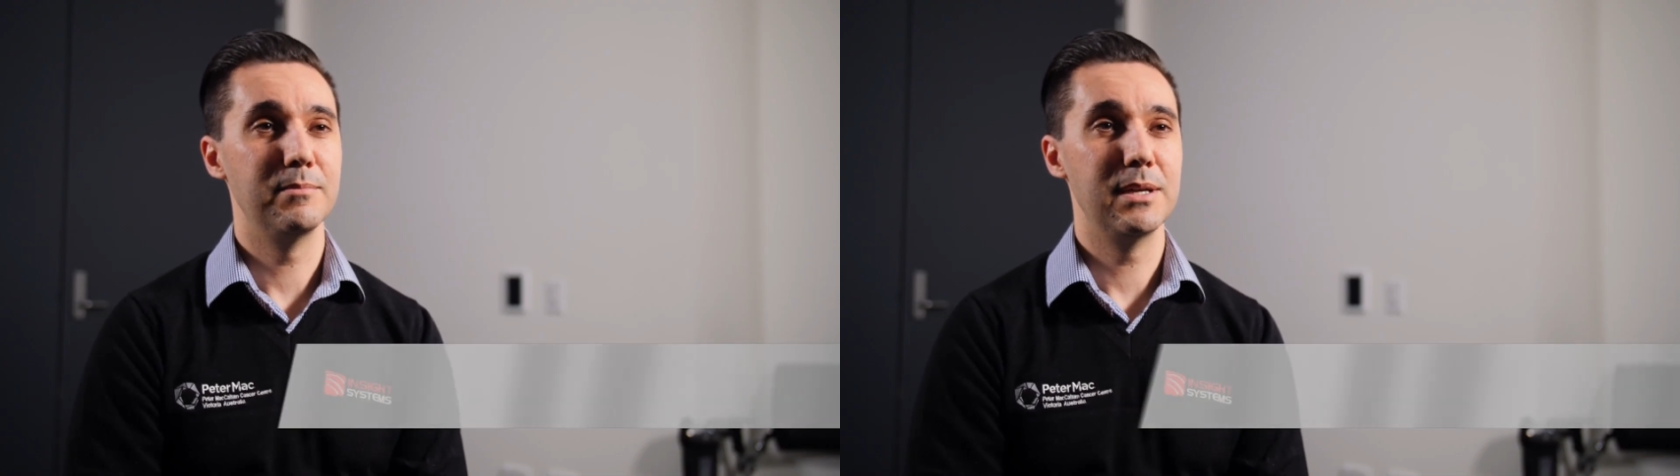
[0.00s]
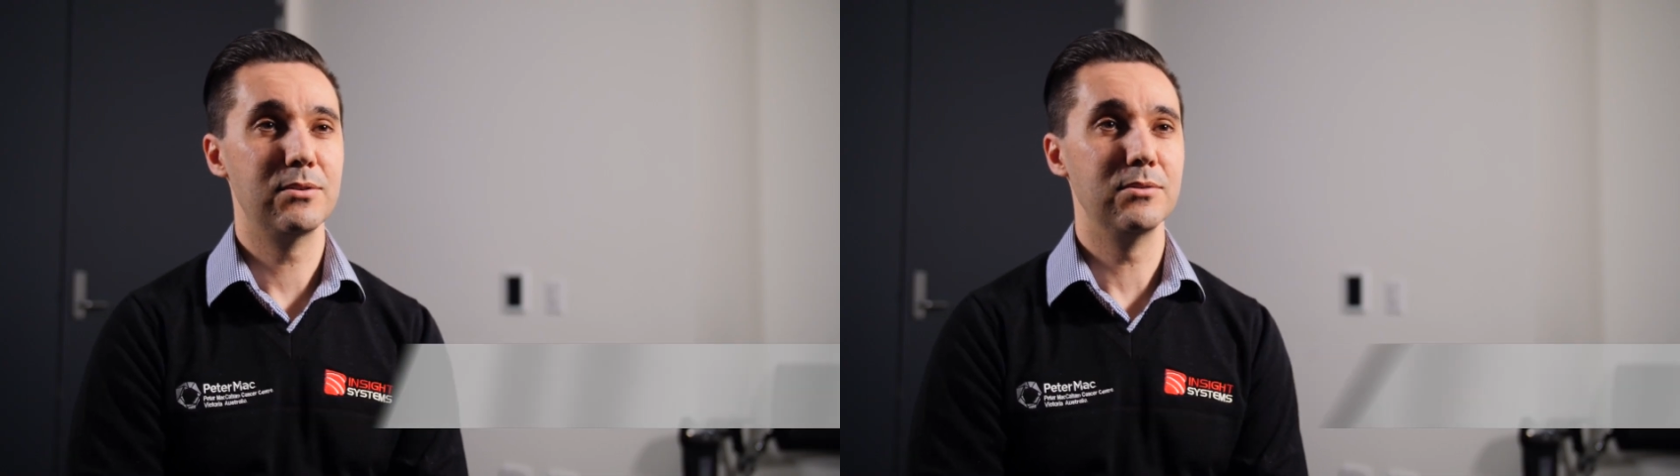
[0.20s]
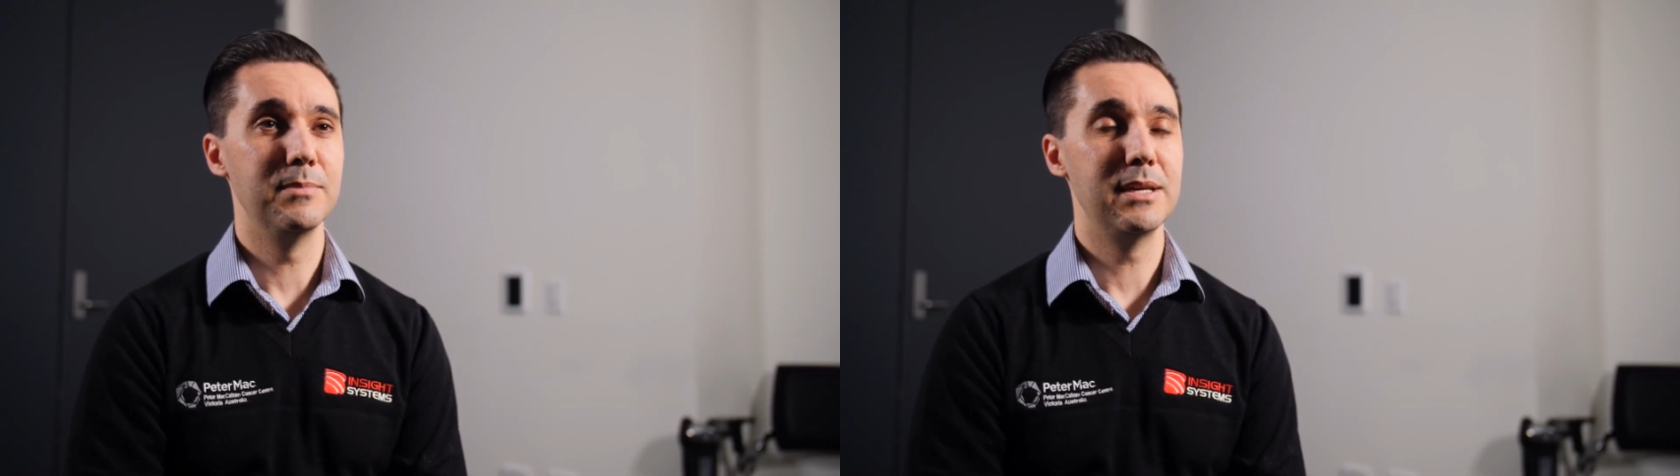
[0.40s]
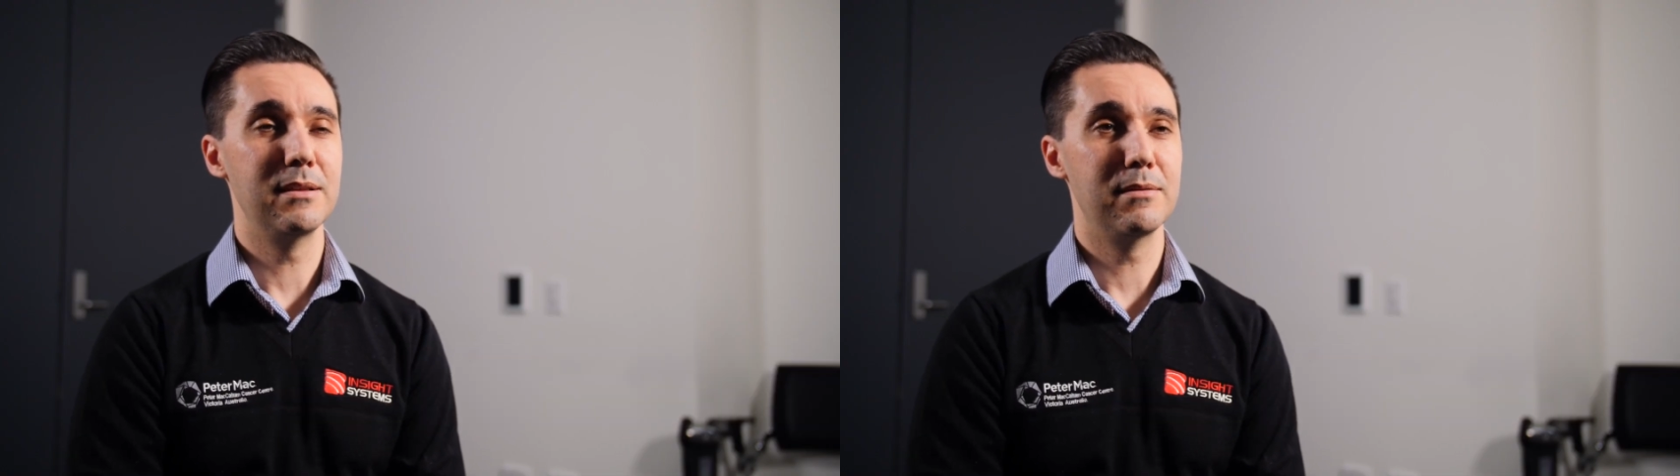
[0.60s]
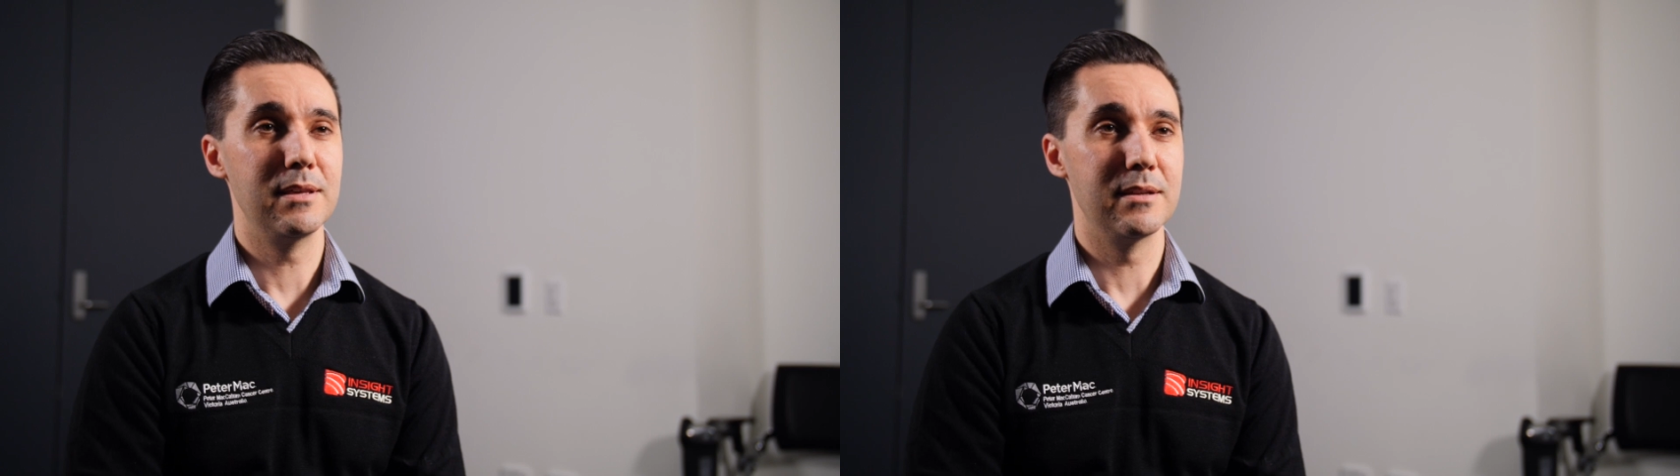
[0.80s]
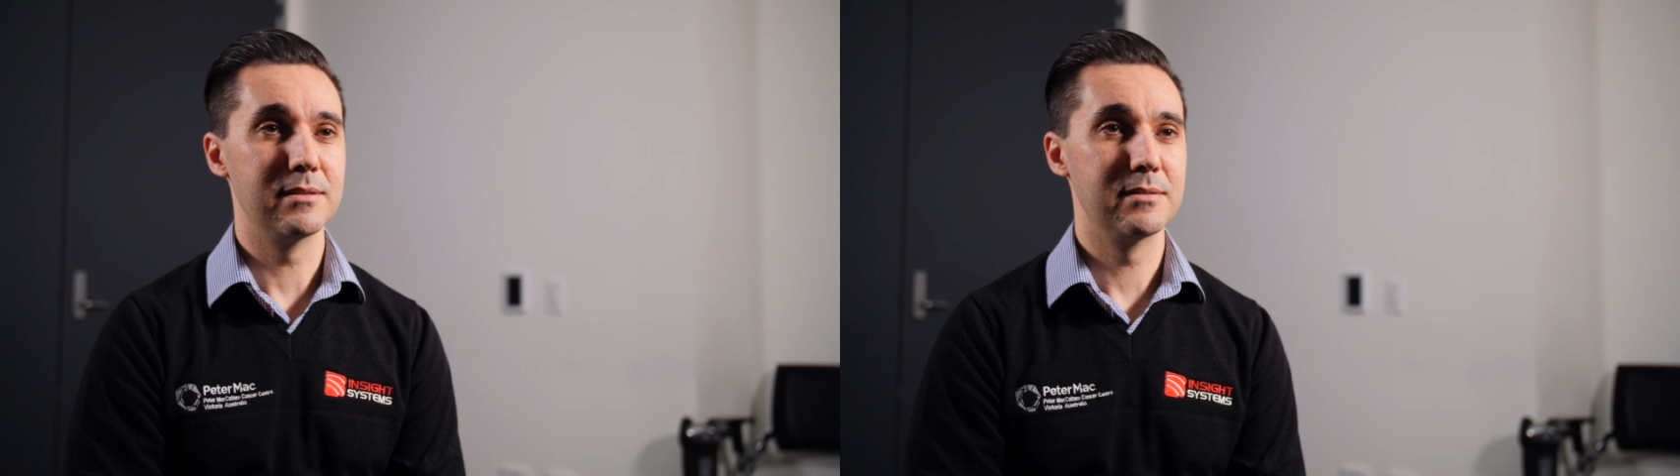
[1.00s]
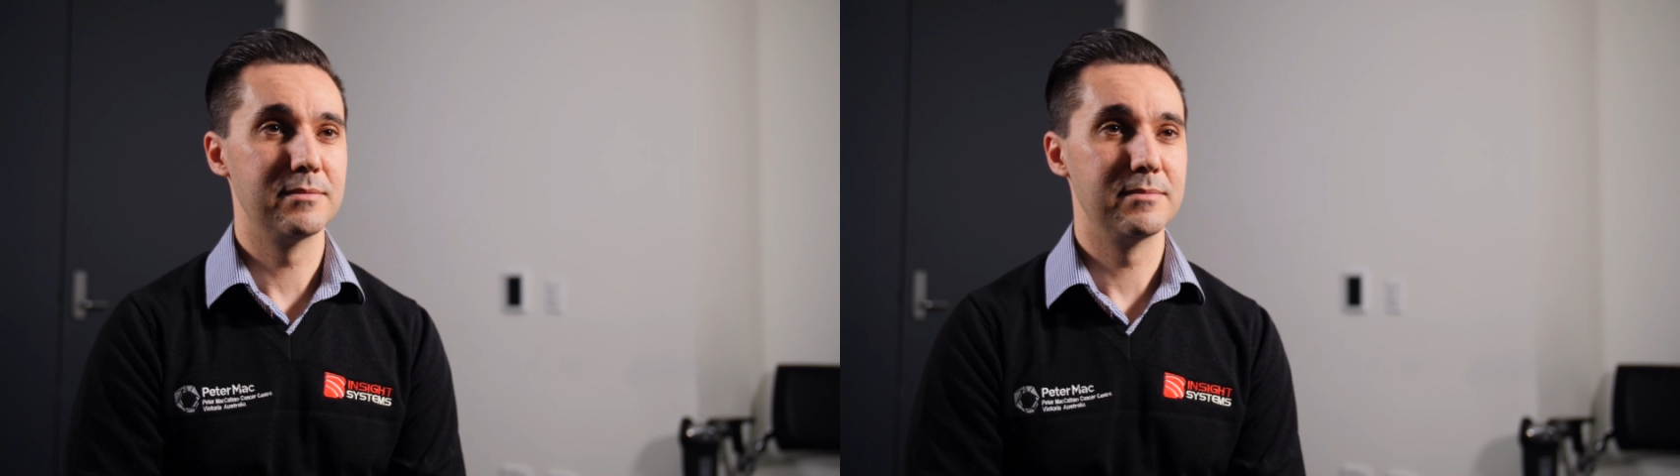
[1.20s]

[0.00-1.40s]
medical meeting theatres.